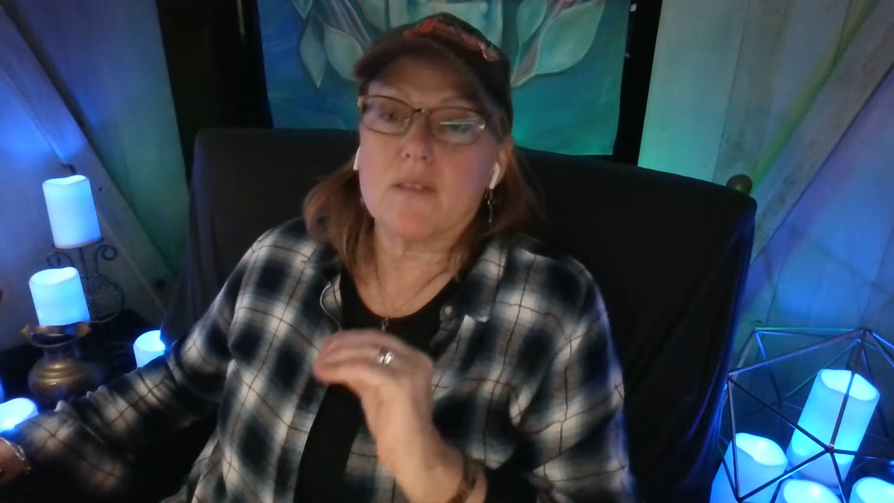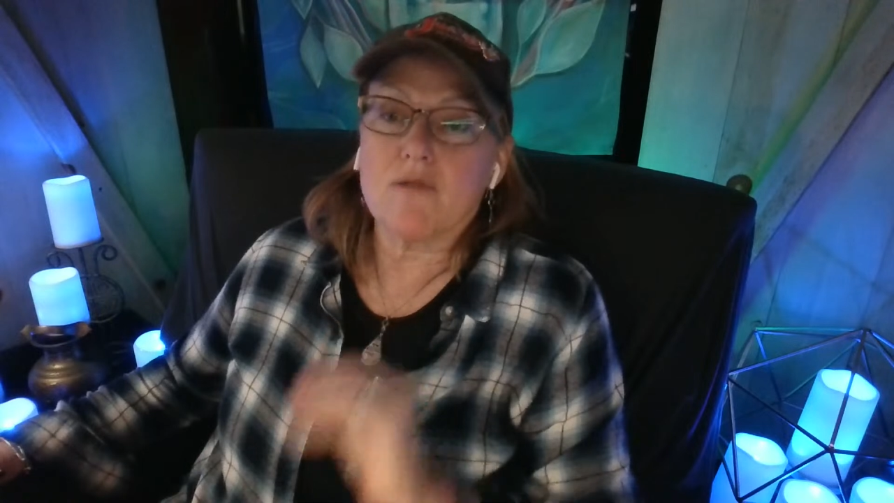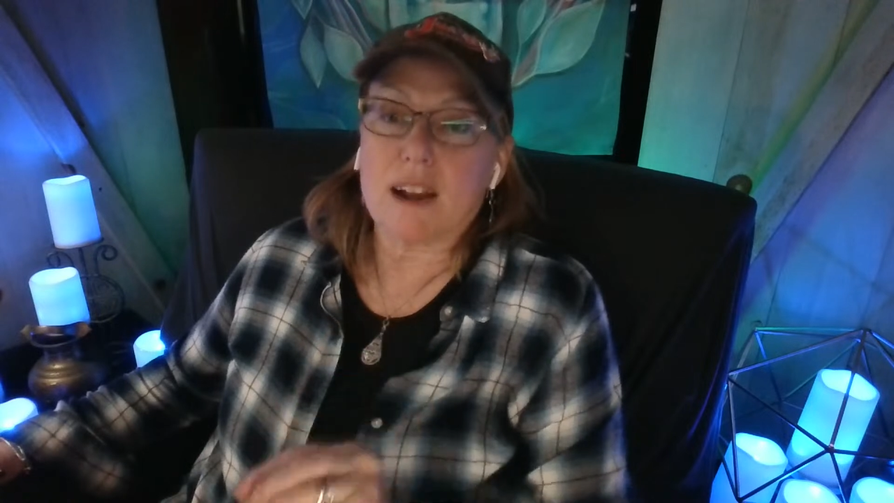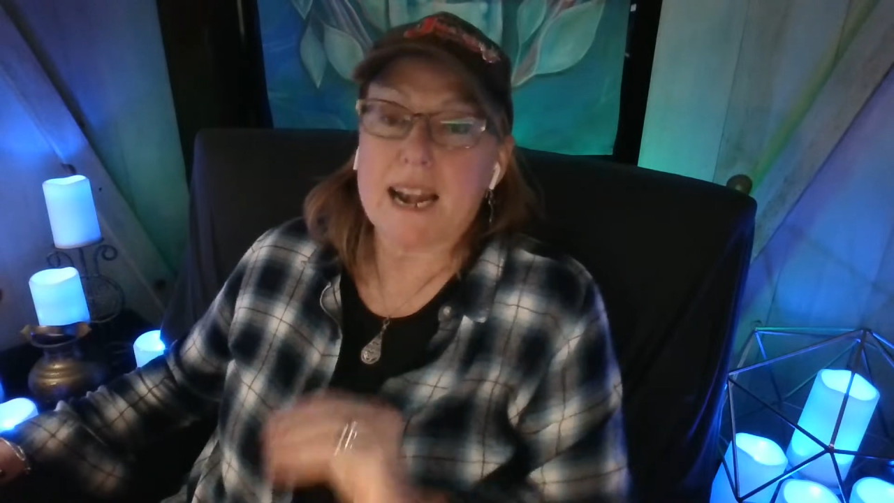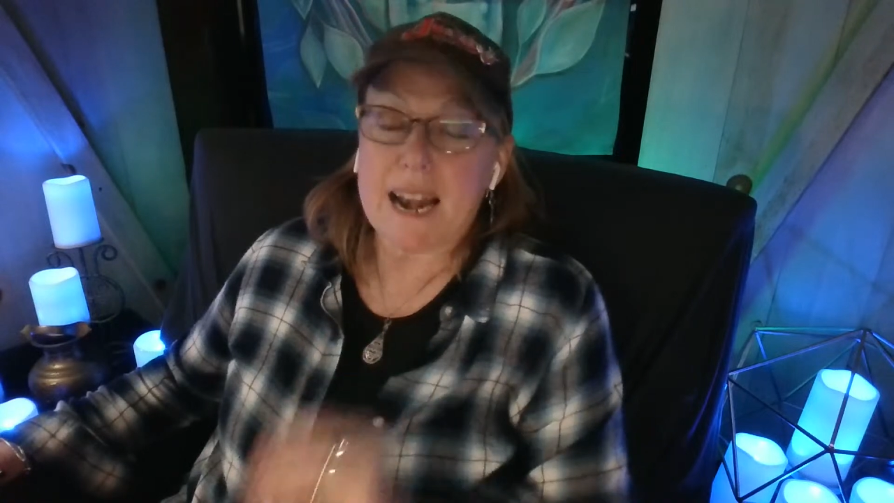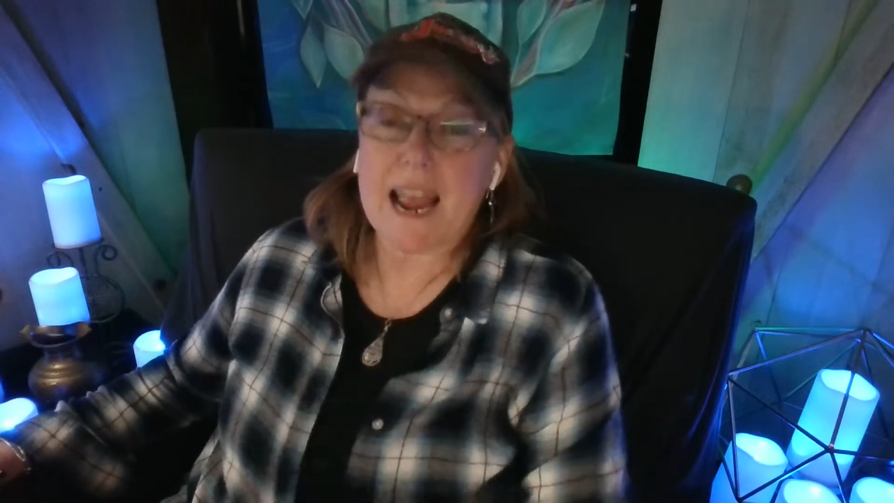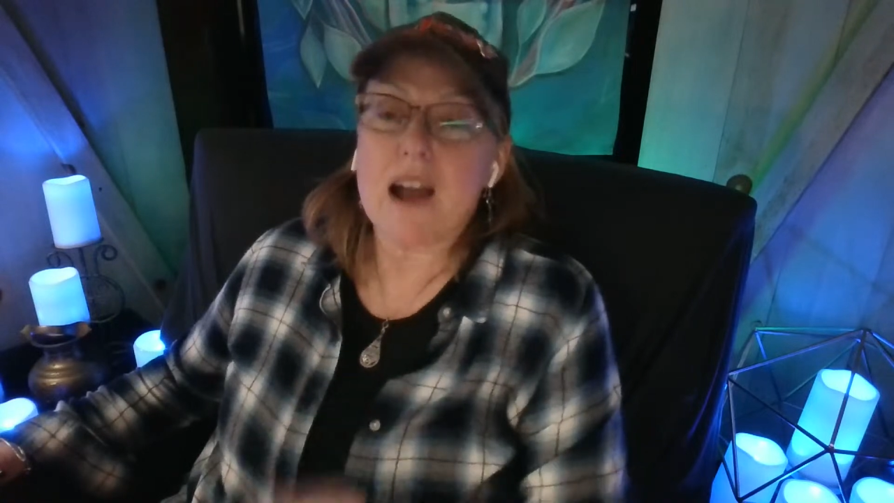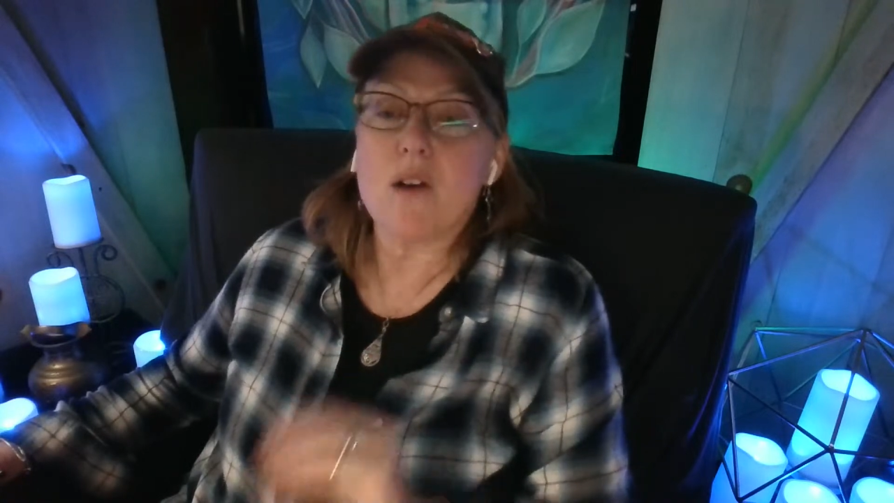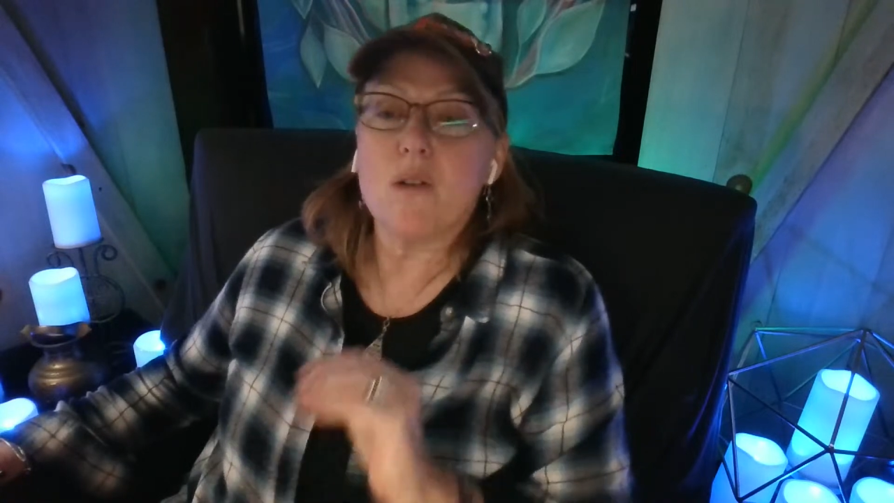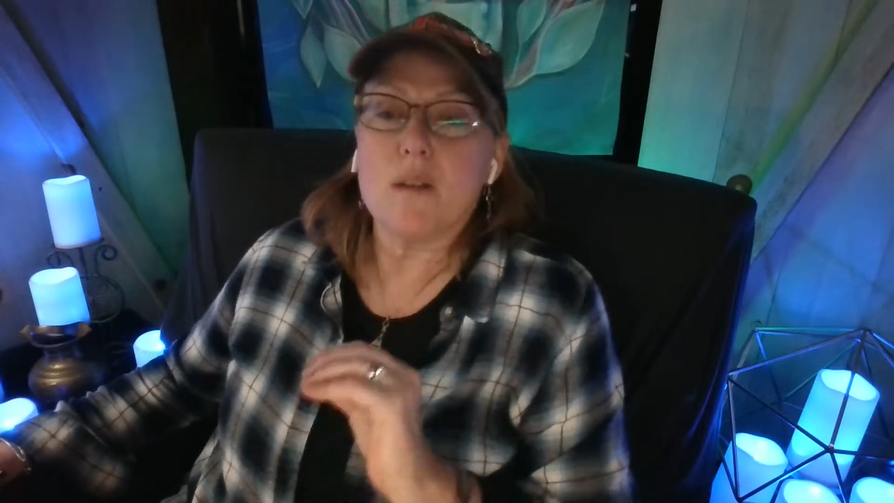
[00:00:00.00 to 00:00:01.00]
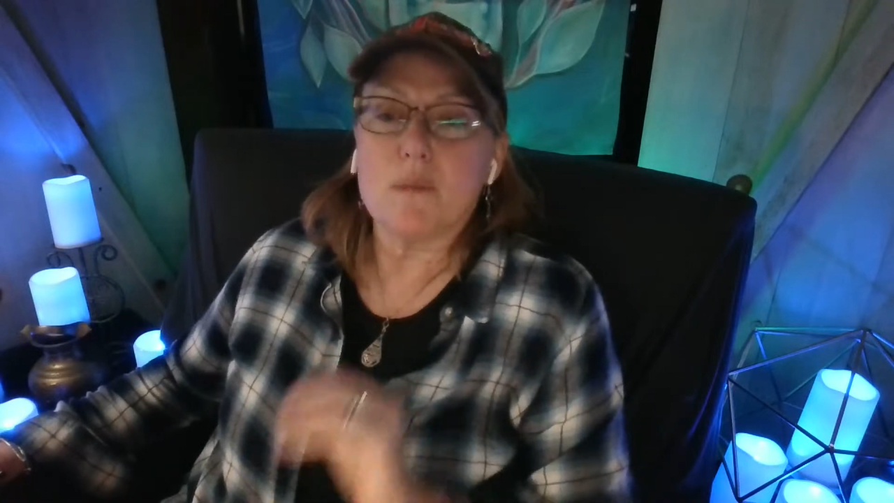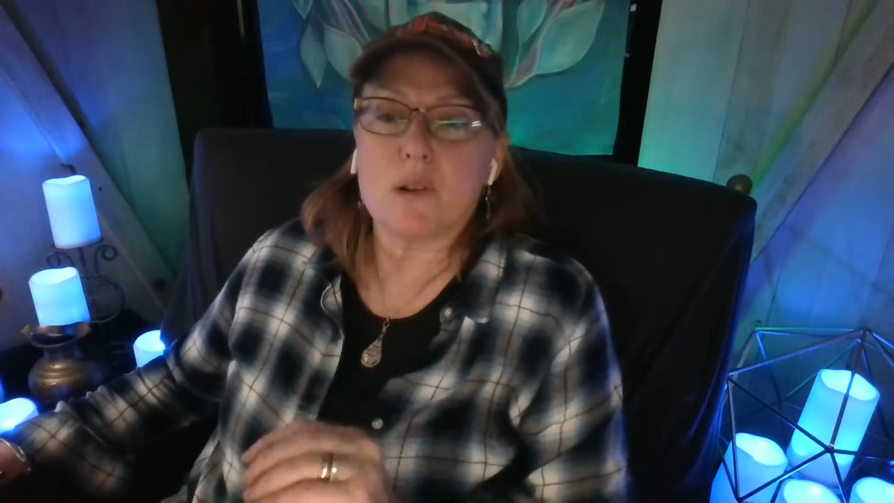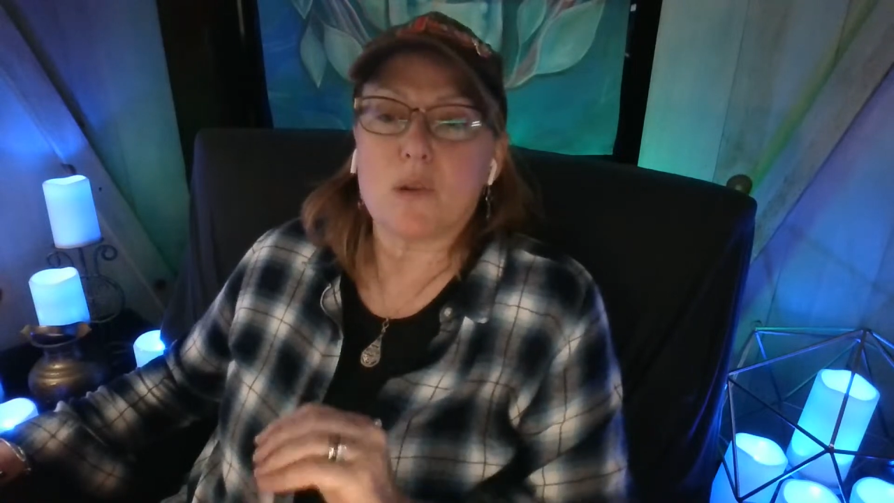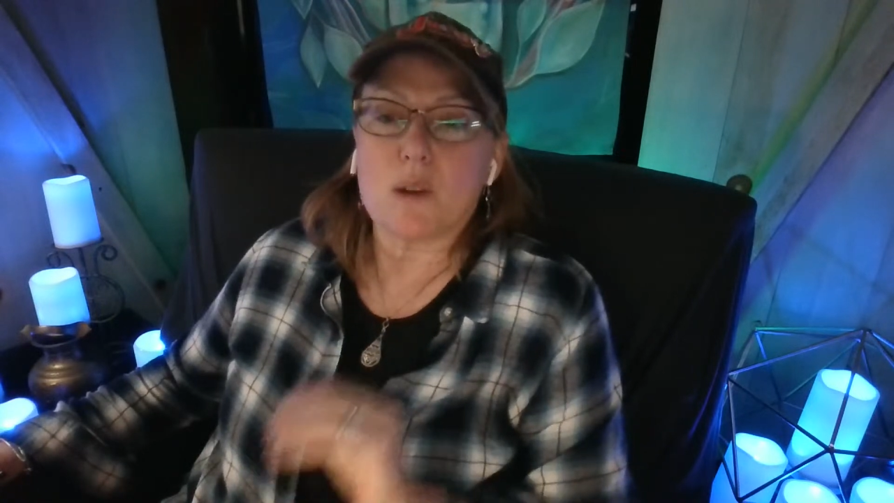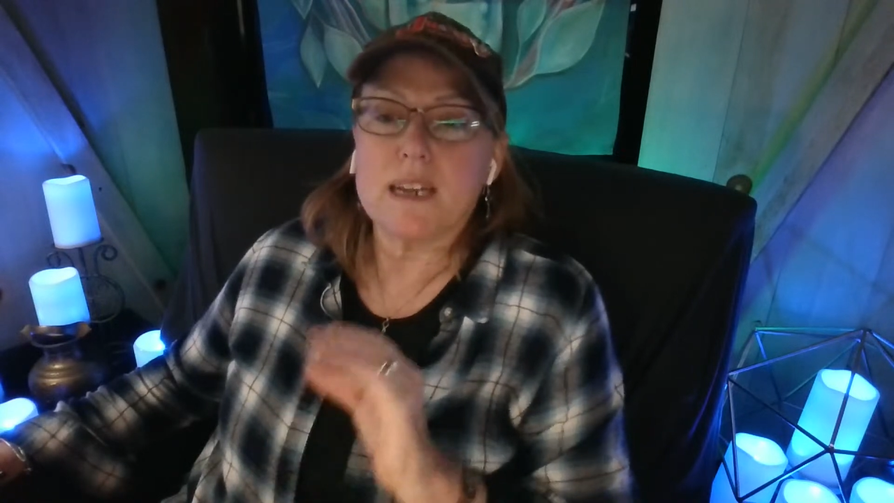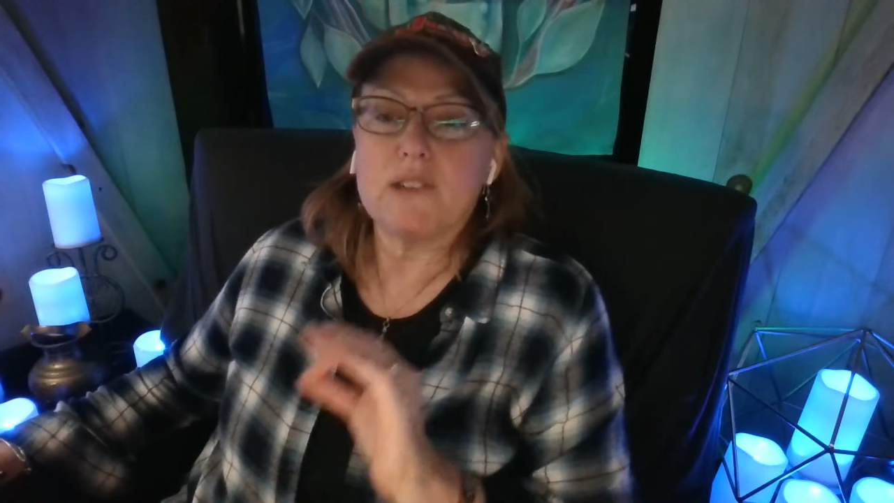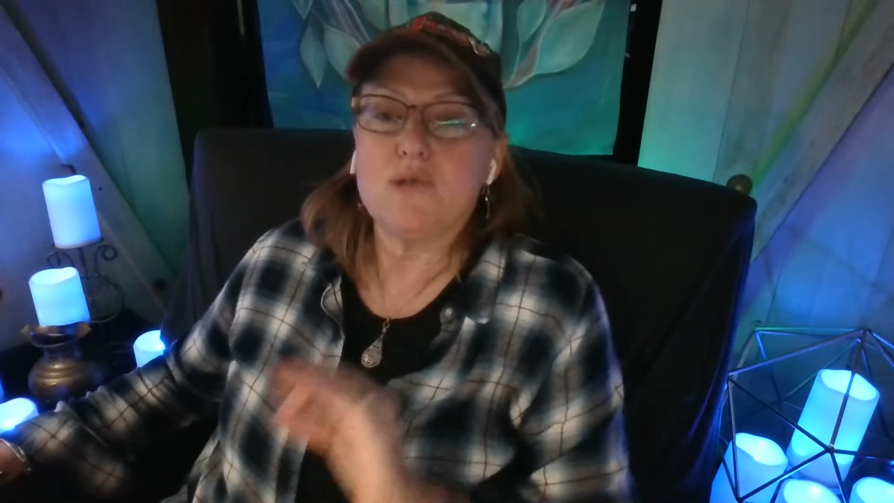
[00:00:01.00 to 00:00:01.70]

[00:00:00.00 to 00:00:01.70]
right now, I'm going